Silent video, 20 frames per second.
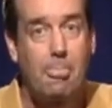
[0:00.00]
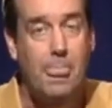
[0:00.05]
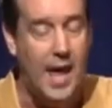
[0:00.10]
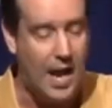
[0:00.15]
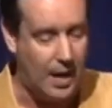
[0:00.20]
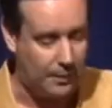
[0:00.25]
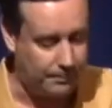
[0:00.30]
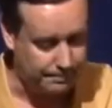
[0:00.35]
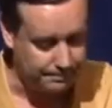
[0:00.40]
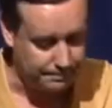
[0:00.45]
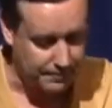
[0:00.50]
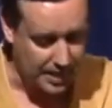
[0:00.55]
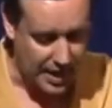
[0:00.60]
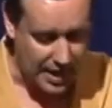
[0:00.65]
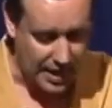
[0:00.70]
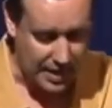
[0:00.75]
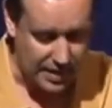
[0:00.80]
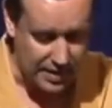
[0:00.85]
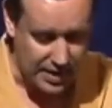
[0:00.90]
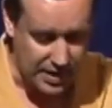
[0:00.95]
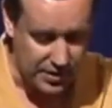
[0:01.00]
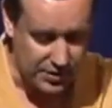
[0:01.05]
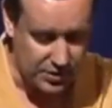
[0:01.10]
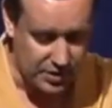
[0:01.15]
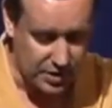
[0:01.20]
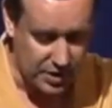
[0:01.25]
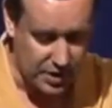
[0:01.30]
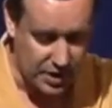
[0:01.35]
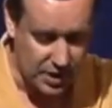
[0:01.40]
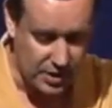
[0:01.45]
Now,
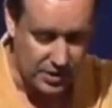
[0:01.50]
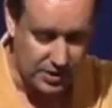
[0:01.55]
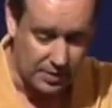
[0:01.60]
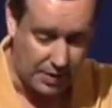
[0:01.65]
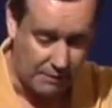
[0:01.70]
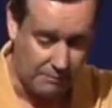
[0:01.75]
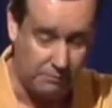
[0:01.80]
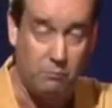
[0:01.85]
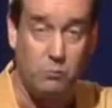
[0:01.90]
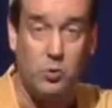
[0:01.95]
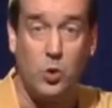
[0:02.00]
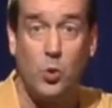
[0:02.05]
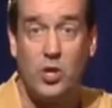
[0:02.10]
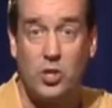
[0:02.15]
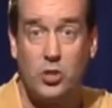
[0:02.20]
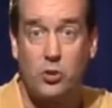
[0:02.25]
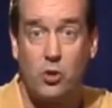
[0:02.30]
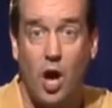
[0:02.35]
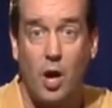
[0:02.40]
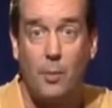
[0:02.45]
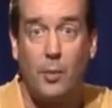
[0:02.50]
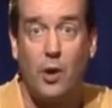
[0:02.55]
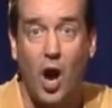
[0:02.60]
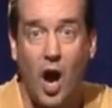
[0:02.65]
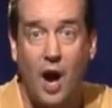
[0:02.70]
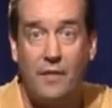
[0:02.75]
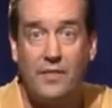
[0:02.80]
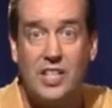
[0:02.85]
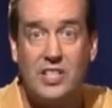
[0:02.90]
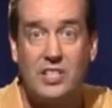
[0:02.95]
this is, to an astronomer,
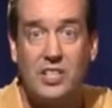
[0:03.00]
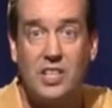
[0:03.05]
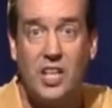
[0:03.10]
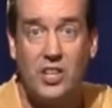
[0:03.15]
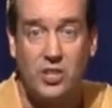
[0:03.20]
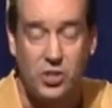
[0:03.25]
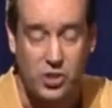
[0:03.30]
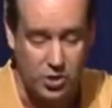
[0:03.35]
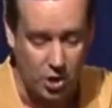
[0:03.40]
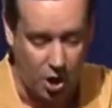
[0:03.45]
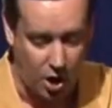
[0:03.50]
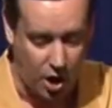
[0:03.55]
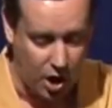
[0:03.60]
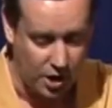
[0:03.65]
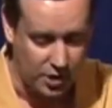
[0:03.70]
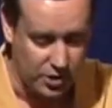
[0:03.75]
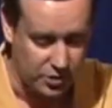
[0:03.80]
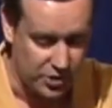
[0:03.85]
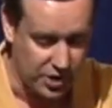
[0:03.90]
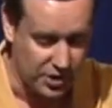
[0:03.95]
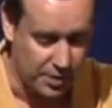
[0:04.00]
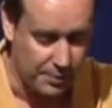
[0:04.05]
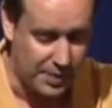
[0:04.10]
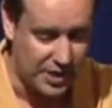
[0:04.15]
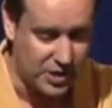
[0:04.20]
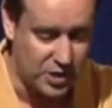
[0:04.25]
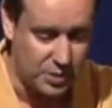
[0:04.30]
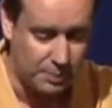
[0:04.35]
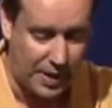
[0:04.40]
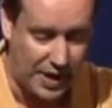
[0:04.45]
obviously a star. You see the
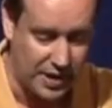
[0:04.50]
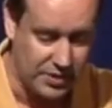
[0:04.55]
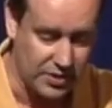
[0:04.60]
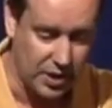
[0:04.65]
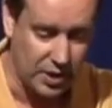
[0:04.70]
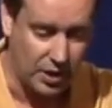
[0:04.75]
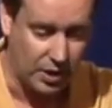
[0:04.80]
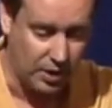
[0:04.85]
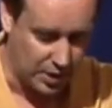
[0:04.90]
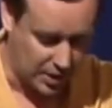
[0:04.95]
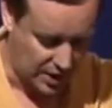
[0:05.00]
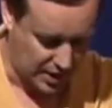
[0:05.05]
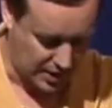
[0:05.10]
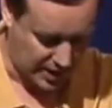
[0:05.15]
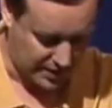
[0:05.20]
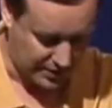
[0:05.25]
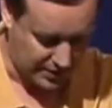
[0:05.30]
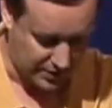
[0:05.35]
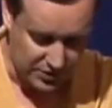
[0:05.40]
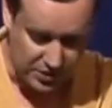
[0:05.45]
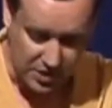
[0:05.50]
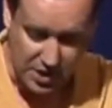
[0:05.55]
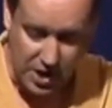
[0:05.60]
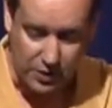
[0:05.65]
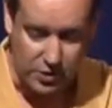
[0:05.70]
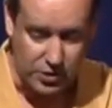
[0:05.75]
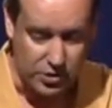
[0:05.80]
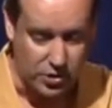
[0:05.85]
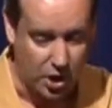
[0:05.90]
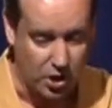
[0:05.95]
big spikes here. And this is
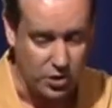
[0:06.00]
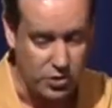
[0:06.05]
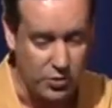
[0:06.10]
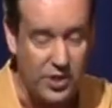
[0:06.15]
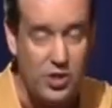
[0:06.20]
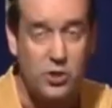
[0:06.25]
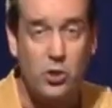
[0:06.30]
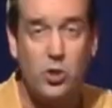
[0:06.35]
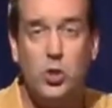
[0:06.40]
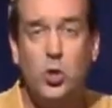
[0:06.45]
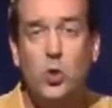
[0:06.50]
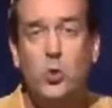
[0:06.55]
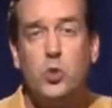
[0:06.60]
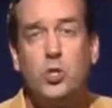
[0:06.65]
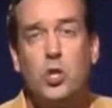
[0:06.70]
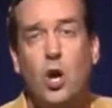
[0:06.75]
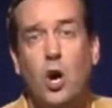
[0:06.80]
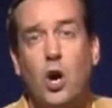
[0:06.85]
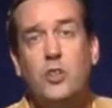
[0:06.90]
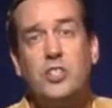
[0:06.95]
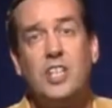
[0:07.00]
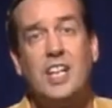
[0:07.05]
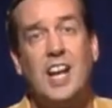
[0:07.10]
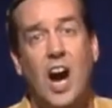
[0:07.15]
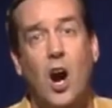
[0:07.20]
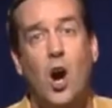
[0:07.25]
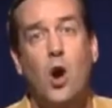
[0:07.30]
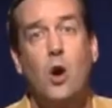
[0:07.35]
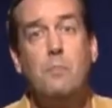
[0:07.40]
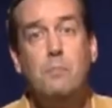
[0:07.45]
another star. So these are 2 stars in
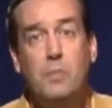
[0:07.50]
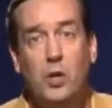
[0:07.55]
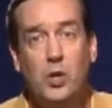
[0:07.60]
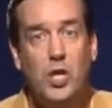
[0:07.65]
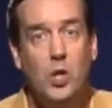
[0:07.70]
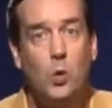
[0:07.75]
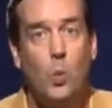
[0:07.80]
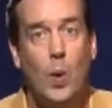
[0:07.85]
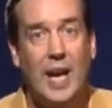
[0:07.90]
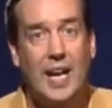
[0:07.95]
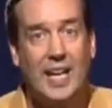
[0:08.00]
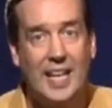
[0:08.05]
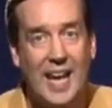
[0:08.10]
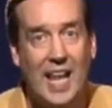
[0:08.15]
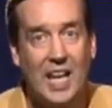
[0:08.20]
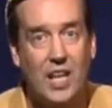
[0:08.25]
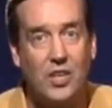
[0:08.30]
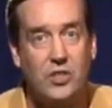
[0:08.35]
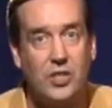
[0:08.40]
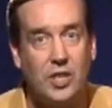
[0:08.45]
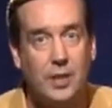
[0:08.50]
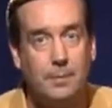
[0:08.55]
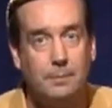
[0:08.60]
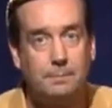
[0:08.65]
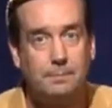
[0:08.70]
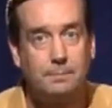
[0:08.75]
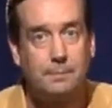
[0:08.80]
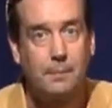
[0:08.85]
our Milky Way galaxy.